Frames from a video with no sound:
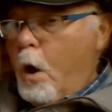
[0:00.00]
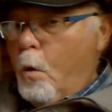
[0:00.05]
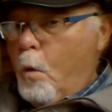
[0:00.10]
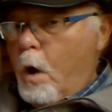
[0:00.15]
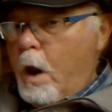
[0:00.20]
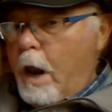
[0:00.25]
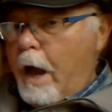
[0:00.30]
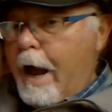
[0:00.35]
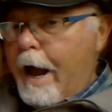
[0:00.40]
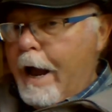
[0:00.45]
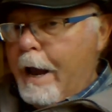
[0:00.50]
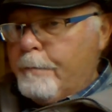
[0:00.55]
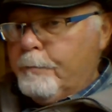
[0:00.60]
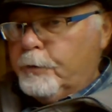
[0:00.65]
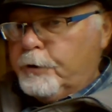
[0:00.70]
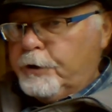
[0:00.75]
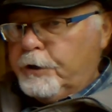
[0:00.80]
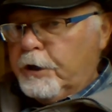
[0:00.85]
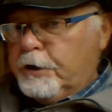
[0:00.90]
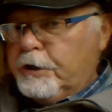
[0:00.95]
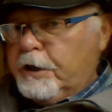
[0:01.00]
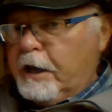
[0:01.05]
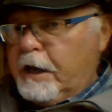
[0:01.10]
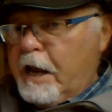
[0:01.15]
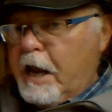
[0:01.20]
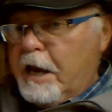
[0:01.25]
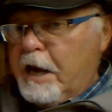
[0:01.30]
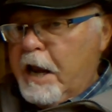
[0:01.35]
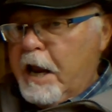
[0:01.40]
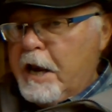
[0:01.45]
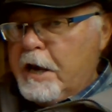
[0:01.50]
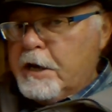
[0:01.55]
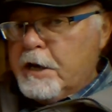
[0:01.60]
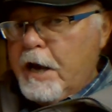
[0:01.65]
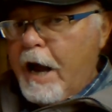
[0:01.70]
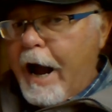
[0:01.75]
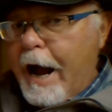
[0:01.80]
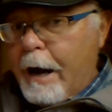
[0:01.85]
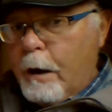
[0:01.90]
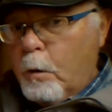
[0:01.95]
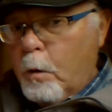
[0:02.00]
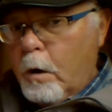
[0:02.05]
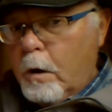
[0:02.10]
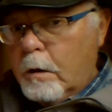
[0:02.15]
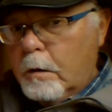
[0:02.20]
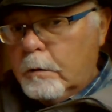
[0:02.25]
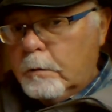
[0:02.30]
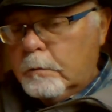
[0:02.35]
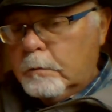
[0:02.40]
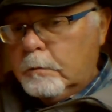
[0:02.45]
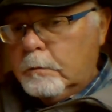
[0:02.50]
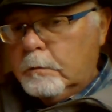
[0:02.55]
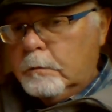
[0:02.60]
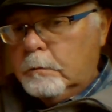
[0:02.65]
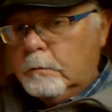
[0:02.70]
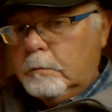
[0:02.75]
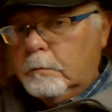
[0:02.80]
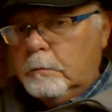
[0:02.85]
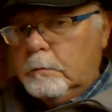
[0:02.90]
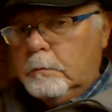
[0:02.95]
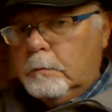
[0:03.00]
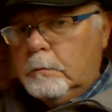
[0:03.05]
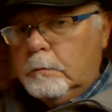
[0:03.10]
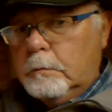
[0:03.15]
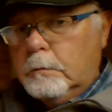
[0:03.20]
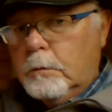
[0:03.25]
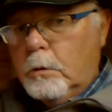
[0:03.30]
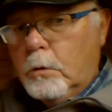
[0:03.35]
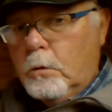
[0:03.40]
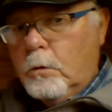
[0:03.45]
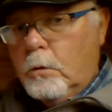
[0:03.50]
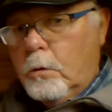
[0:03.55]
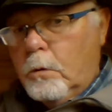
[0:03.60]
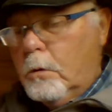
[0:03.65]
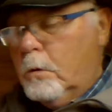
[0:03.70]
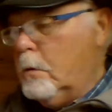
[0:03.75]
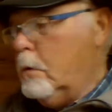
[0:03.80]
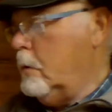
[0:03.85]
"Well, I'm sitting in it now." Ooh.